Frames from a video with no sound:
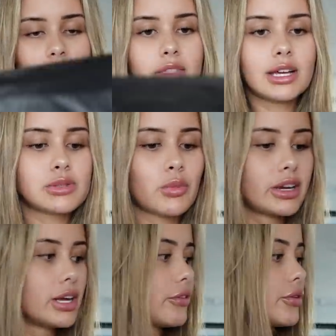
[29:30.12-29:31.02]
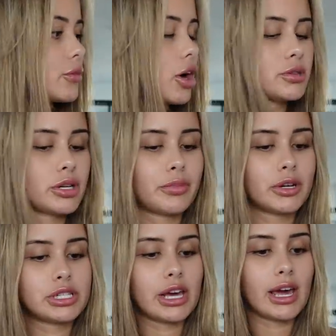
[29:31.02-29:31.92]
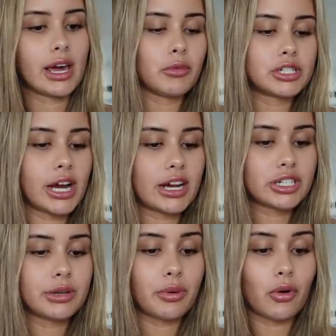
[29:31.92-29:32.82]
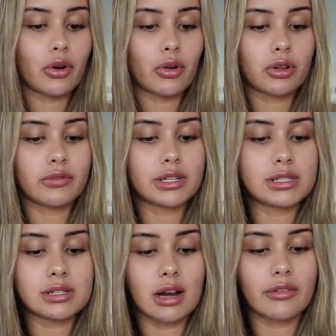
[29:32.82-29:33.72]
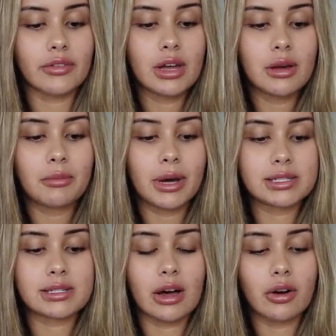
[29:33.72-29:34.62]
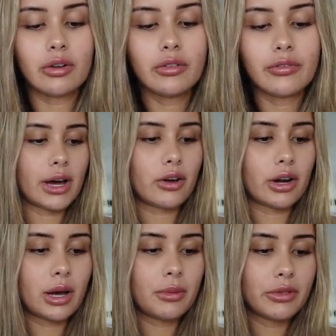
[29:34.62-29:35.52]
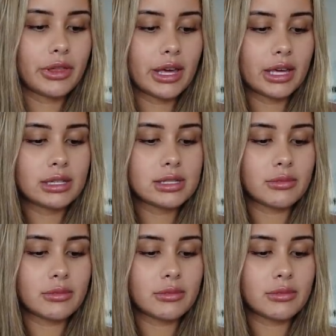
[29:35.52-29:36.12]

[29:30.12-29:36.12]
there's one here from Crop Shop Boutique, which I actually bought all of this stuff myself. I got a couple of things.